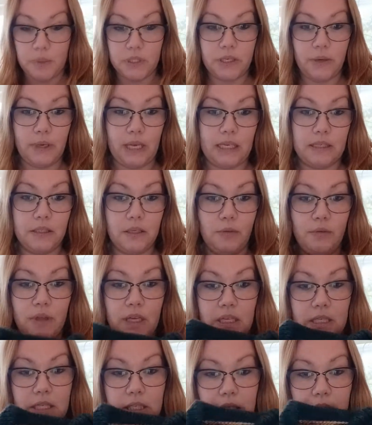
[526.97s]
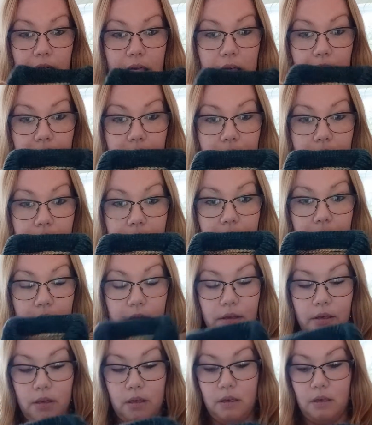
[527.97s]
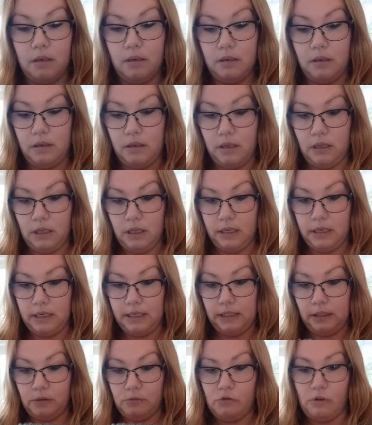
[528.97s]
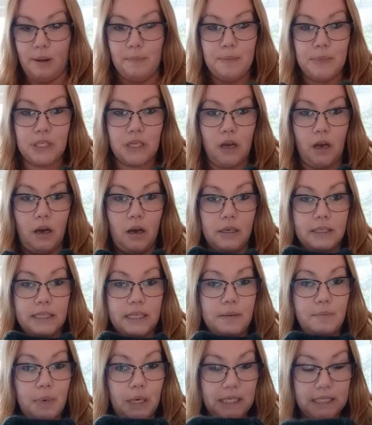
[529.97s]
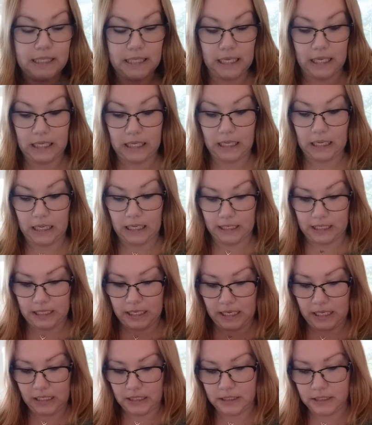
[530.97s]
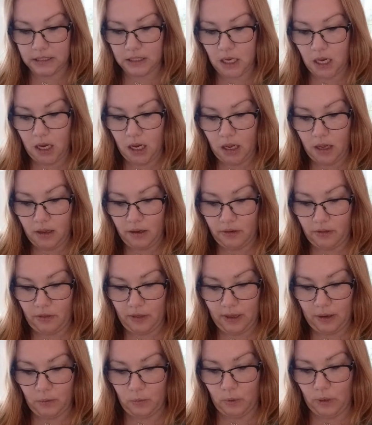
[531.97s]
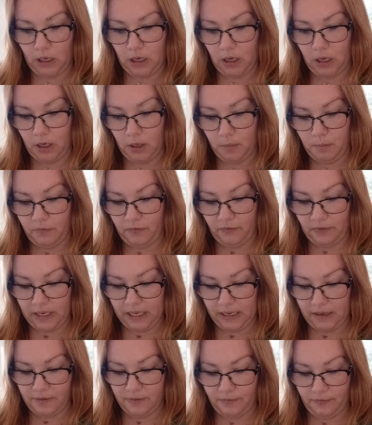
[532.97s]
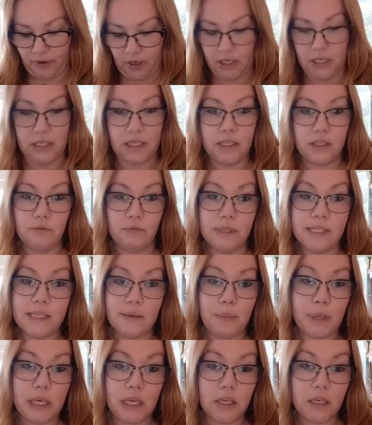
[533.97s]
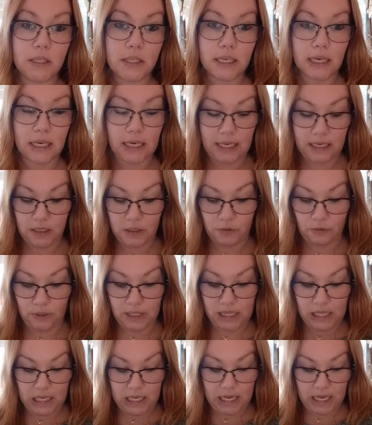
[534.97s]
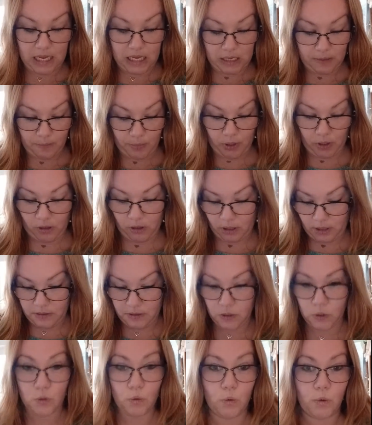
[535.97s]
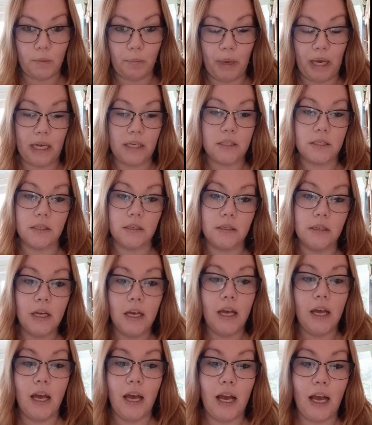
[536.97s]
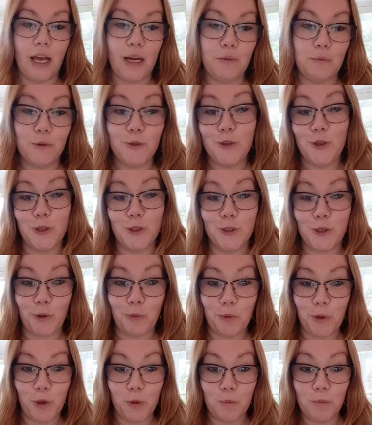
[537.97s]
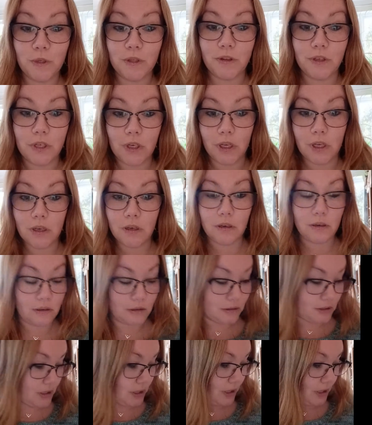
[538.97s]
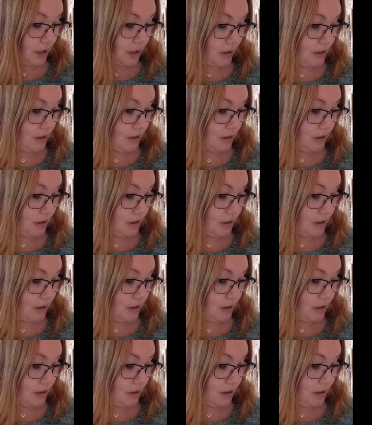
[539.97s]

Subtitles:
So this is the little Gramps Cardi by Tin Can Knits that will hopefully find its recipient later in the year, but I saw the pattern and it was just so cute that I couldn't